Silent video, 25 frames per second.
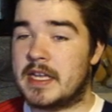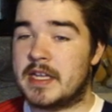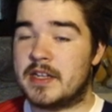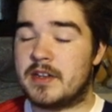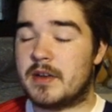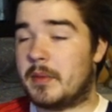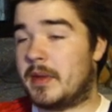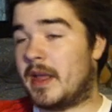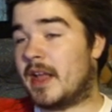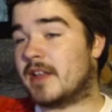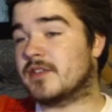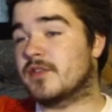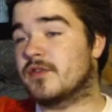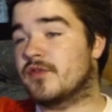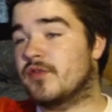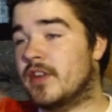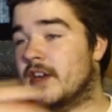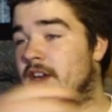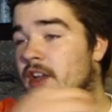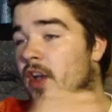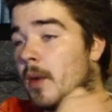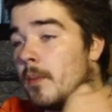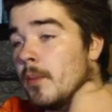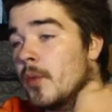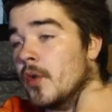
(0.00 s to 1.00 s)
He hasn't really
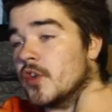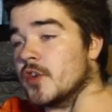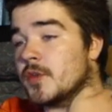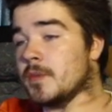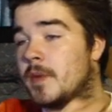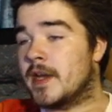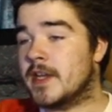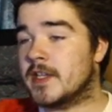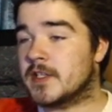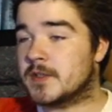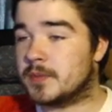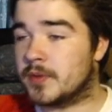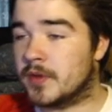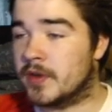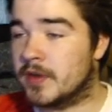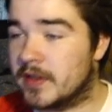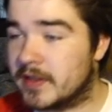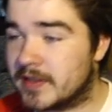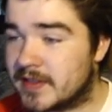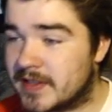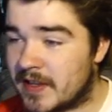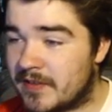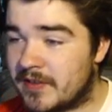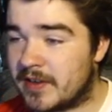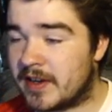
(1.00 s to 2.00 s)
got much pace, but
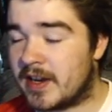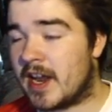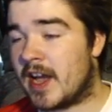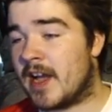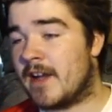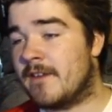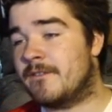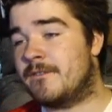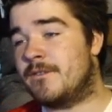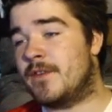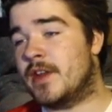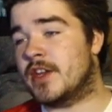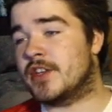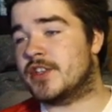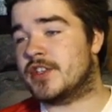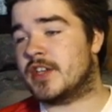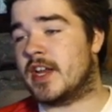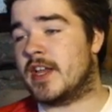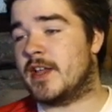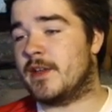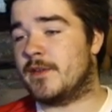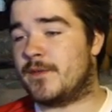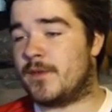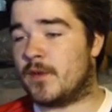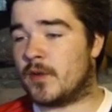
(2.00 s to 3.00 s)
79 finishing,
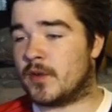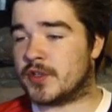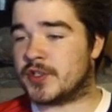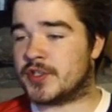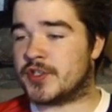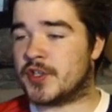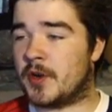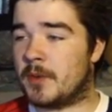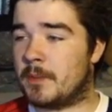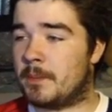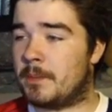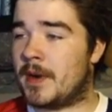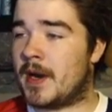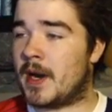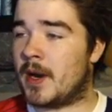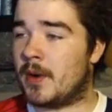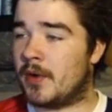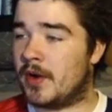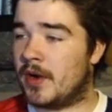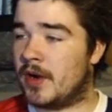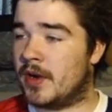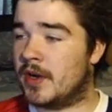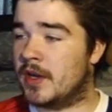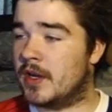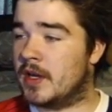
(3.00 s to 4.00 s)
84 shot
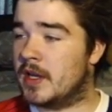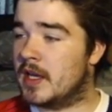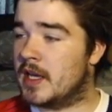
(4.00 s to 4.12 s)
power,